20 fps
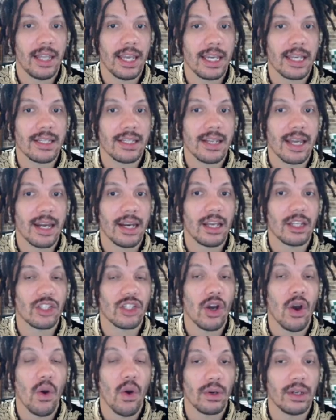Like, it's not a
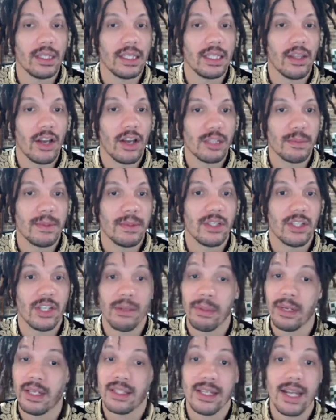totally lost
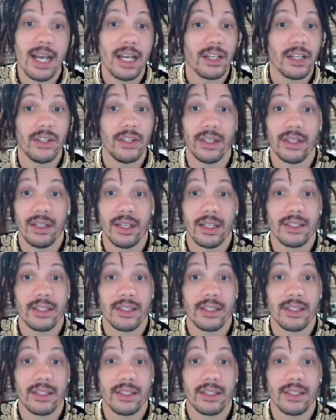position, but it's not good.